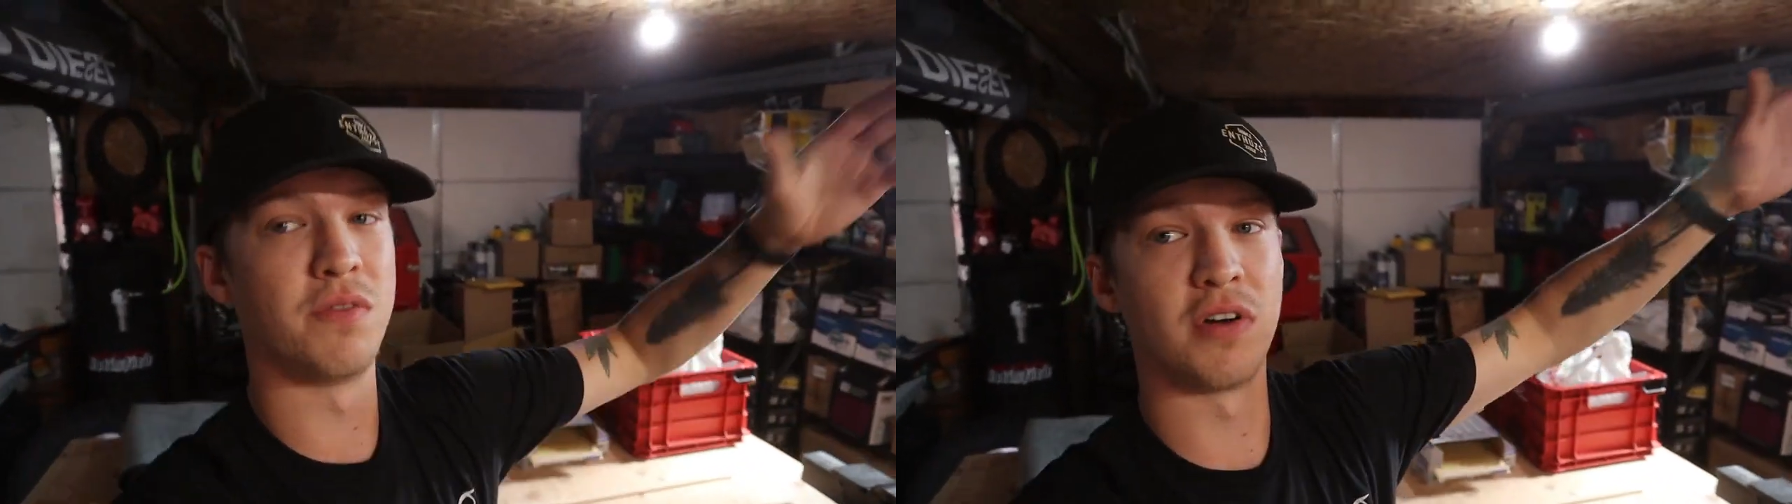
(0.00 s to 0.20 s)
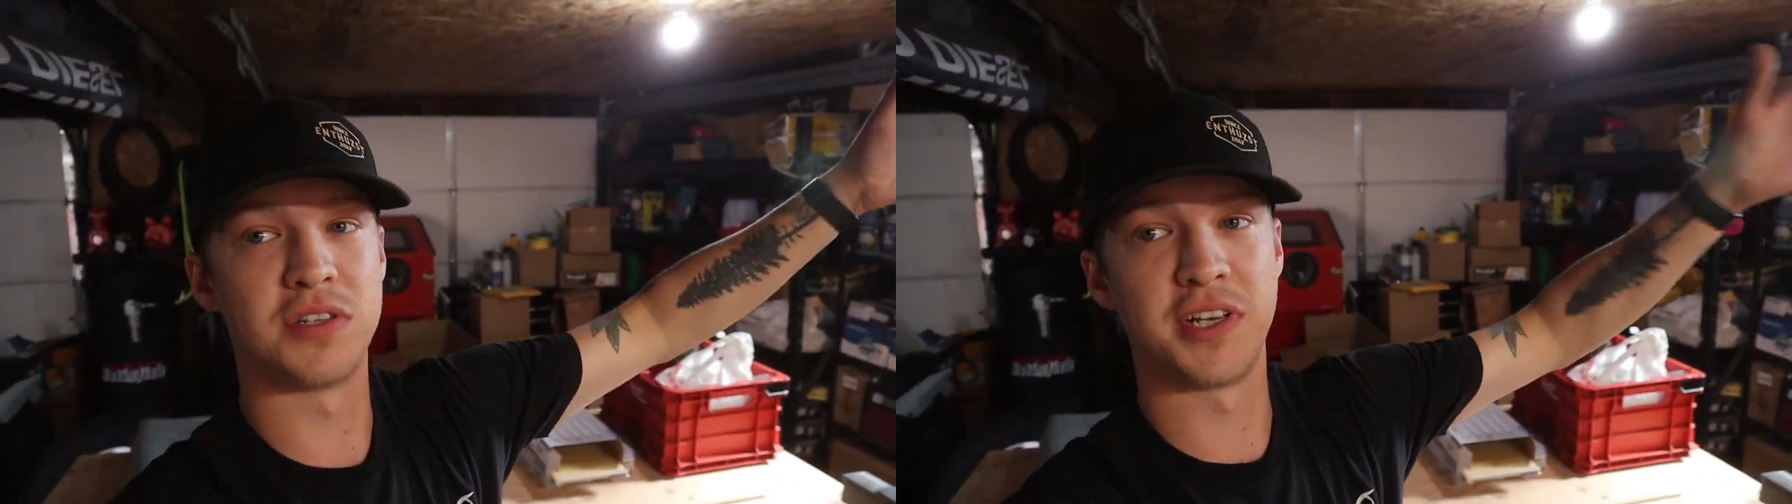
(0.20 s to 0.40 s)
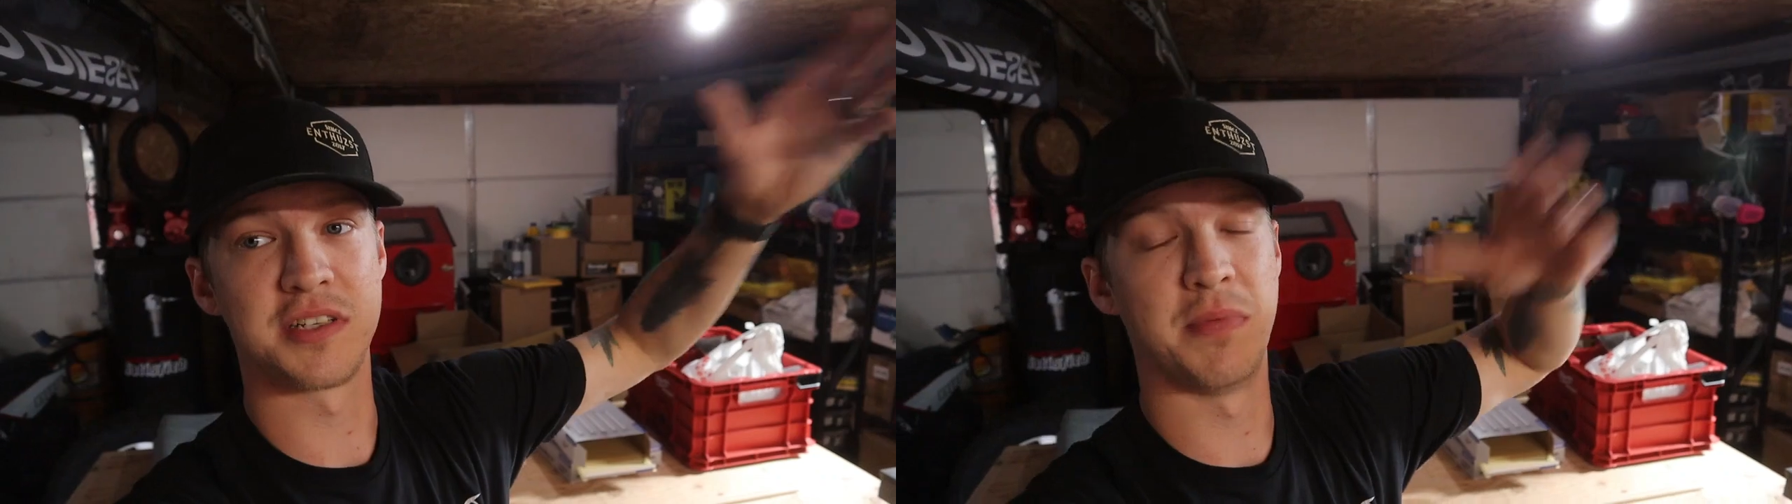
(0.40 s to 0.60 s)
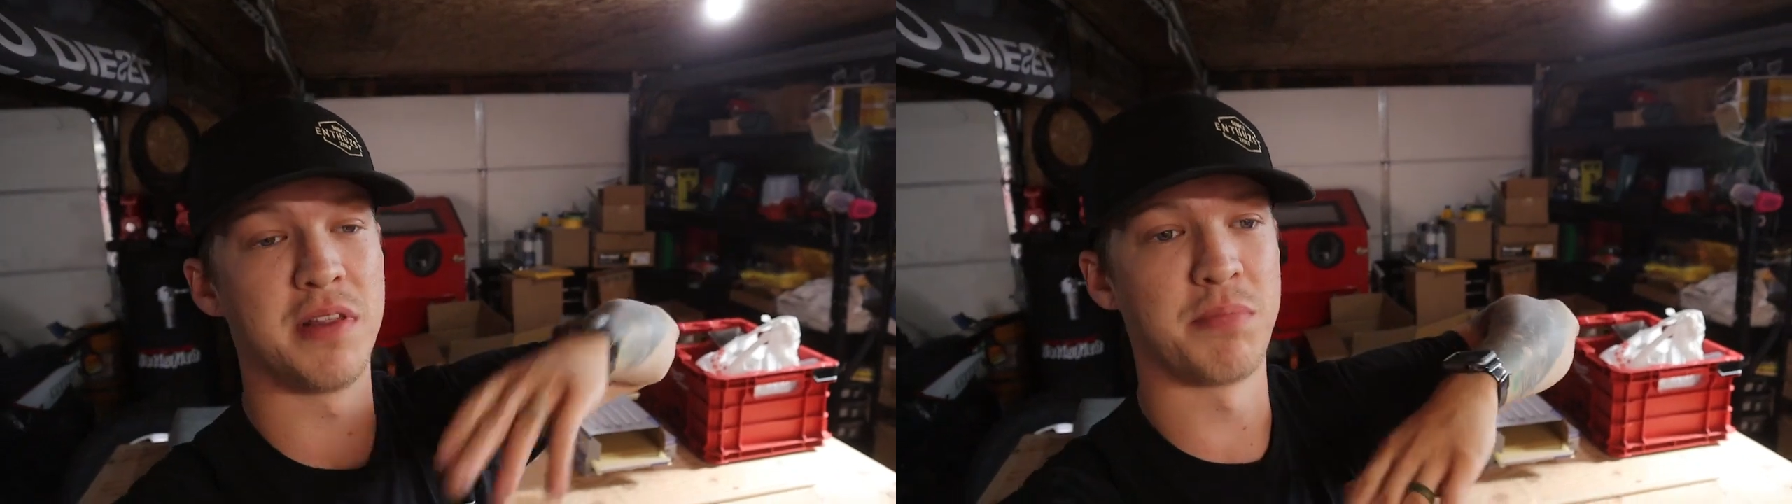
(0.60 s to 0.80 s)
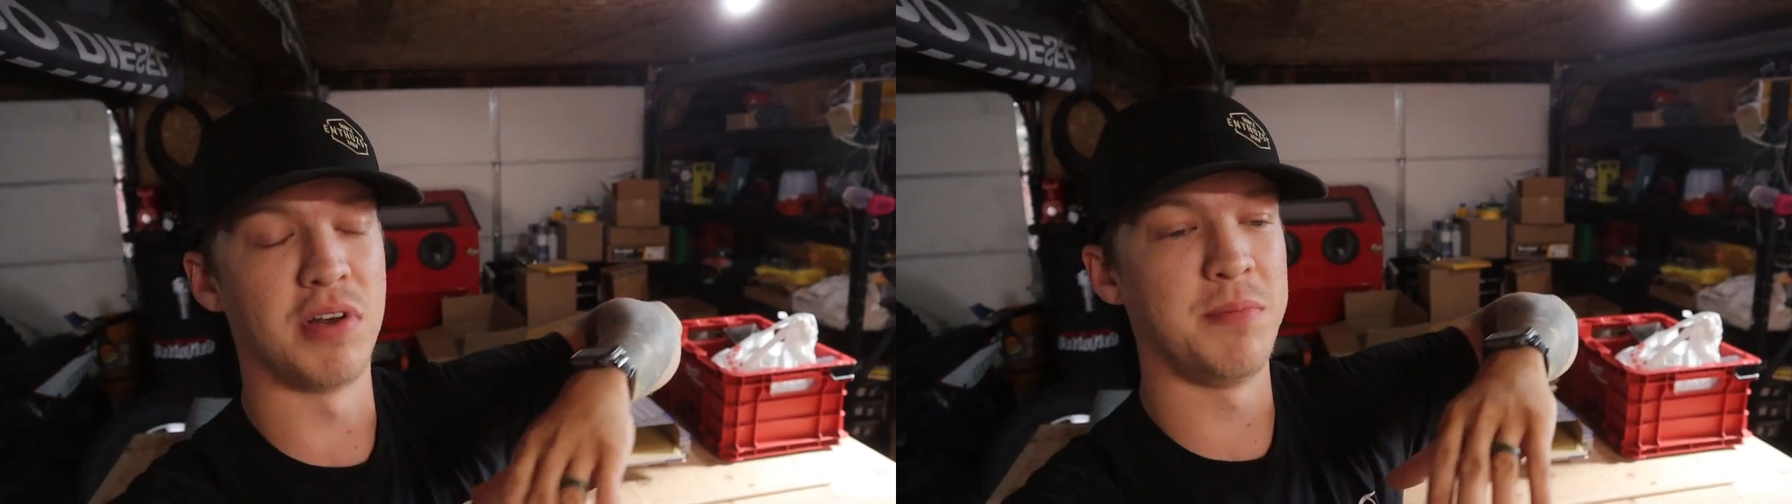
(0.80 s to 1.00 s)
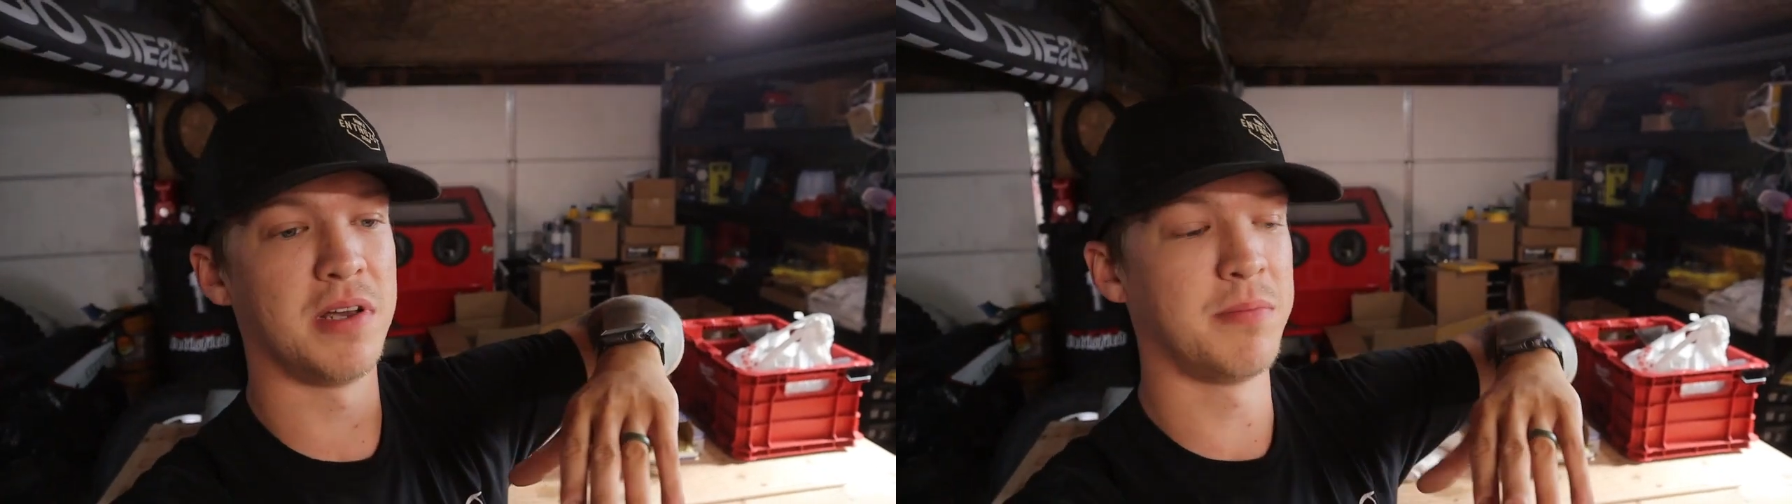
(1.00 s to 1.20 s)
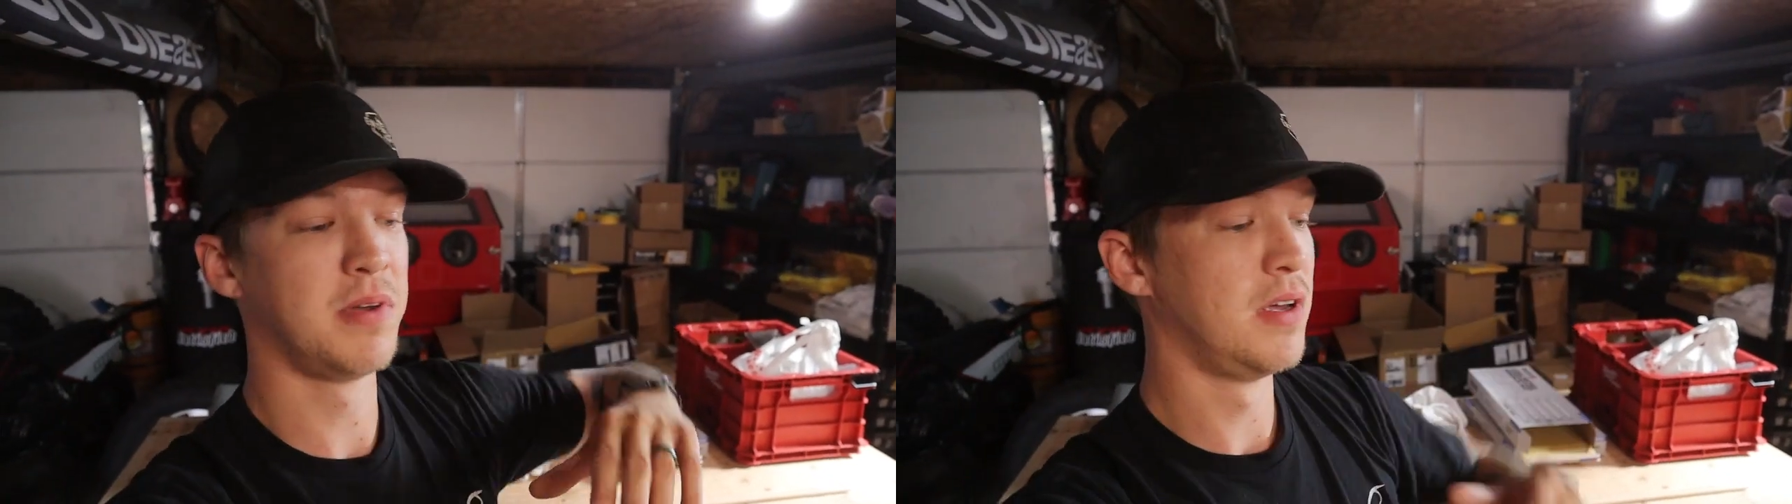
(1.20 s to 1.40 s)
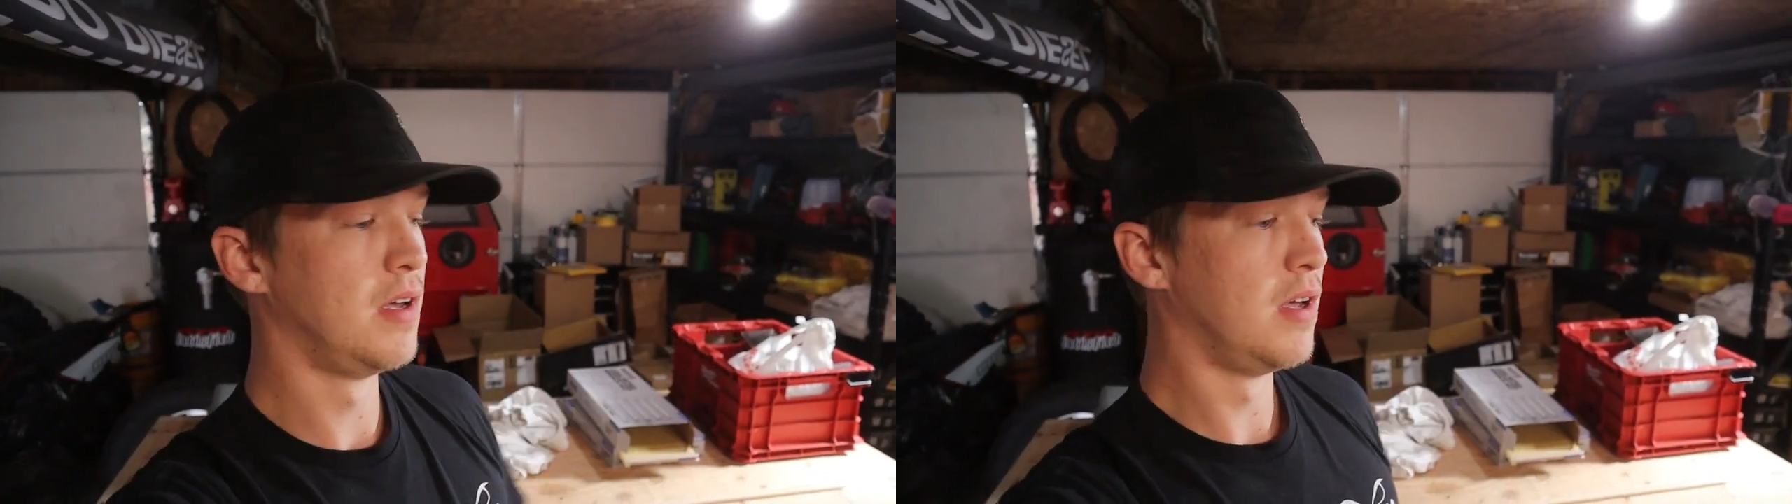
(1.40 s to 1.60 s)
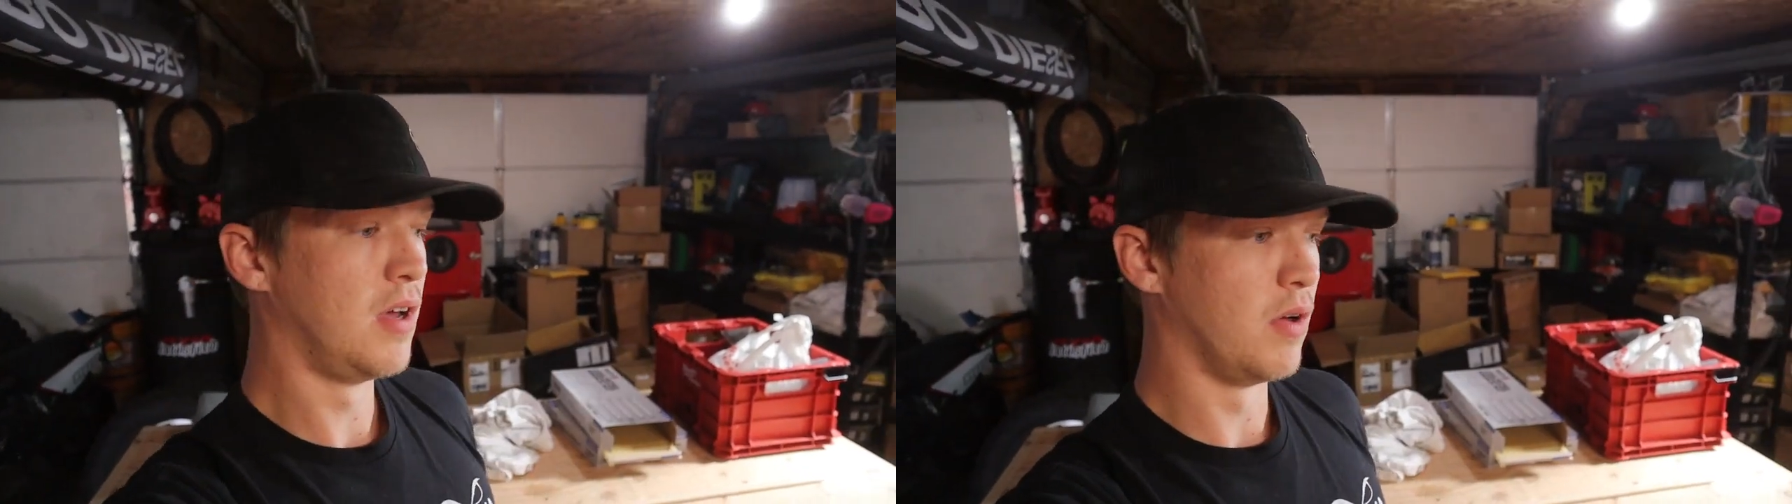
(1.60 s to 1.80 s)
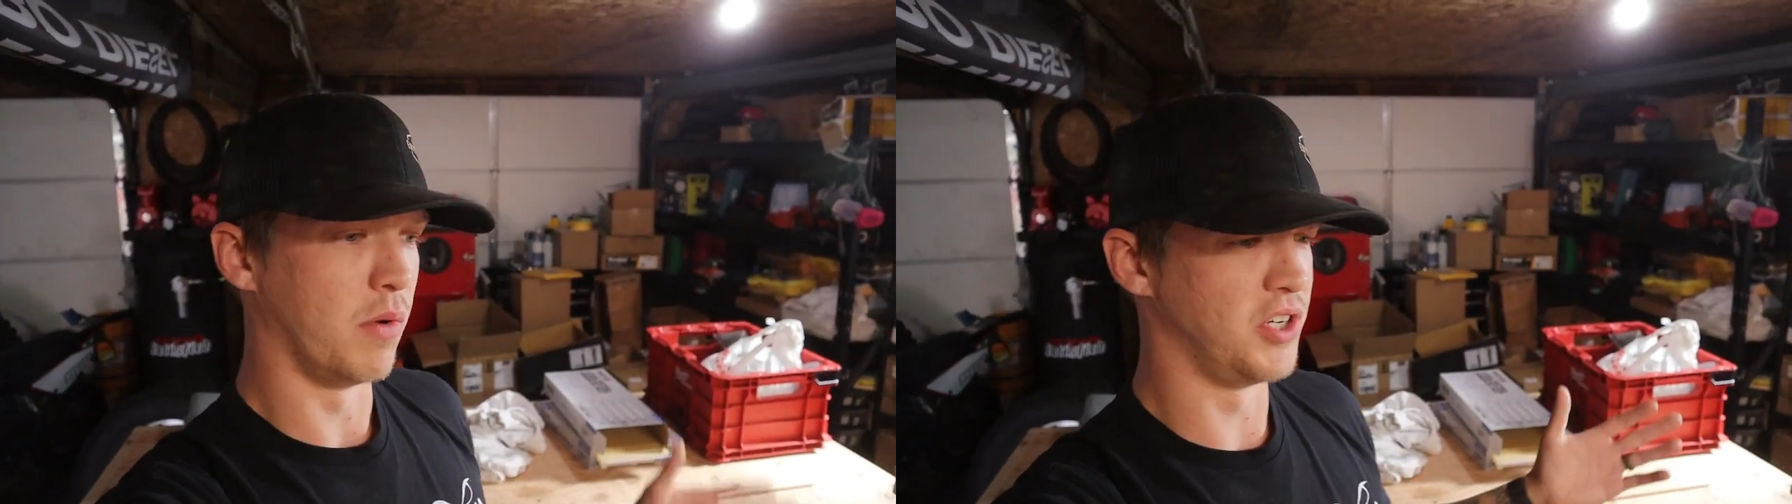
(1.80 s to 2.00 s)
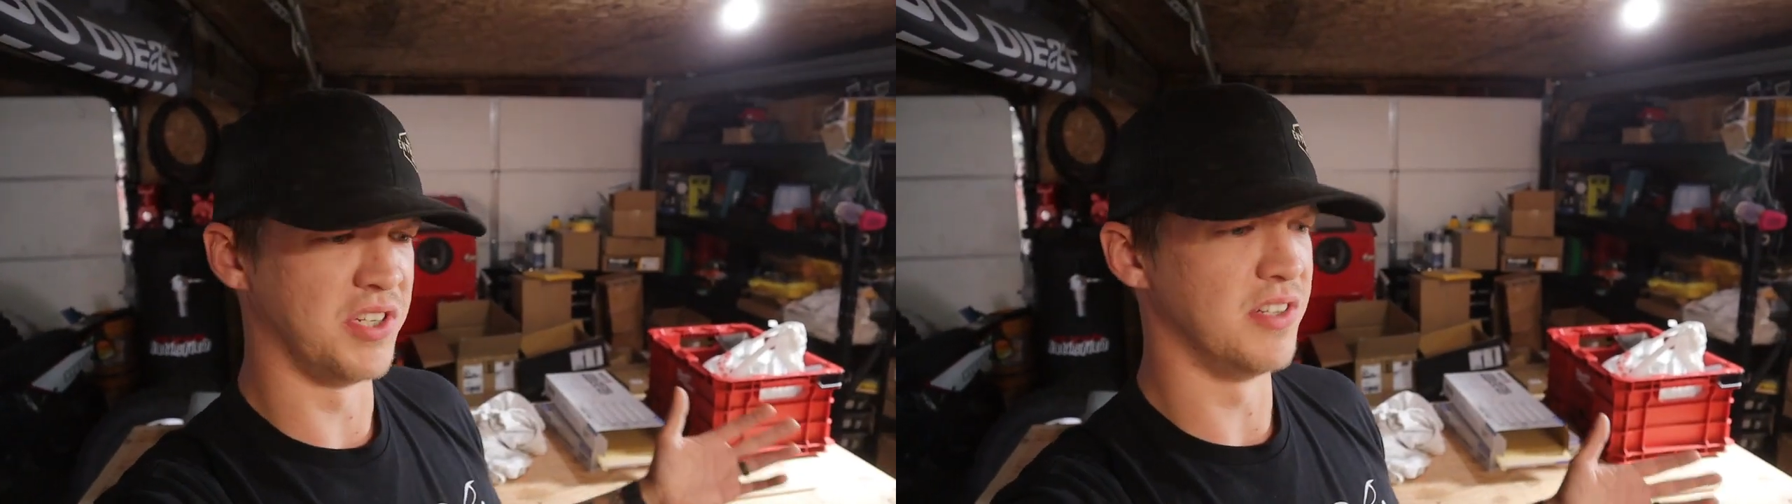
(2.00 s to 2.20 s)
over a six-month premium, which is